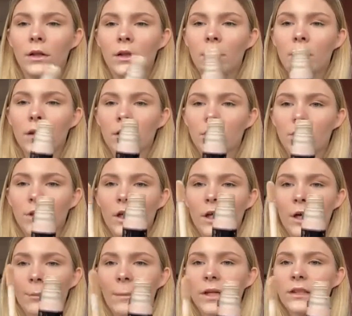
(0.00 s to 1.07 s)
It's got like a
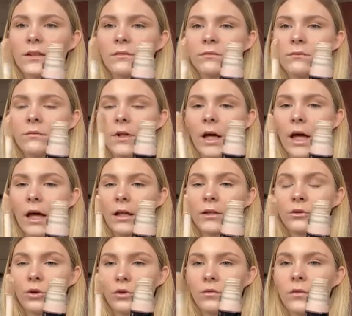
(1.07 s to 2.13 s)
massive doe
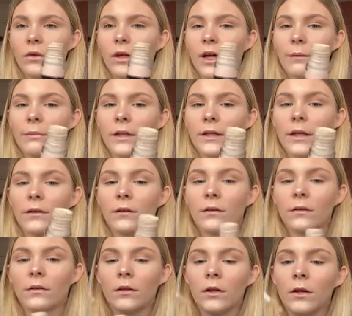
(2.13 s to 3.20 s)
foot applicator.
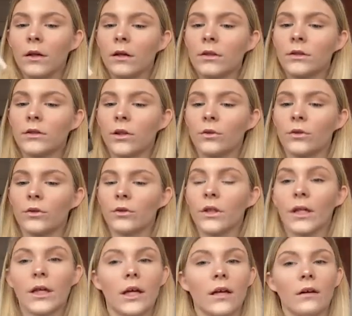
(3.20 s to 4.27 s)
It's so good.
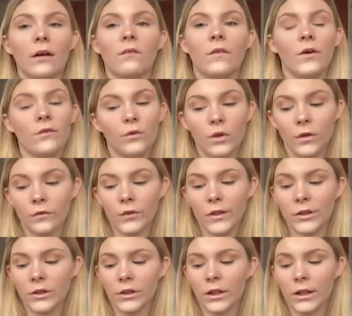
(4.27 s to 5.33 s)
Again, very full coverage.
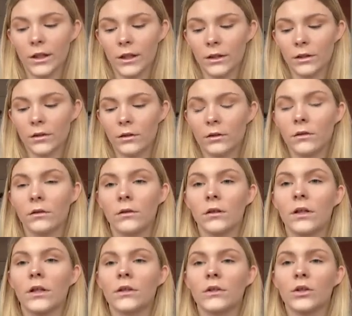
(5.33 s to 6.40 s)
It
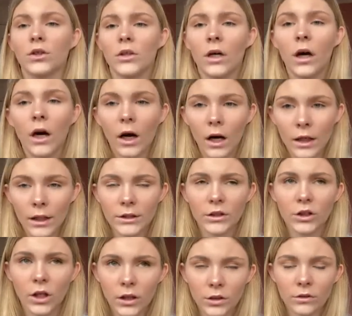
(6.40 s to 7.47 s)
is good at highlighting your
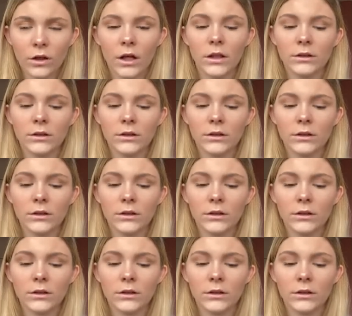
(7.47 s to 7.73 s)
under eyes.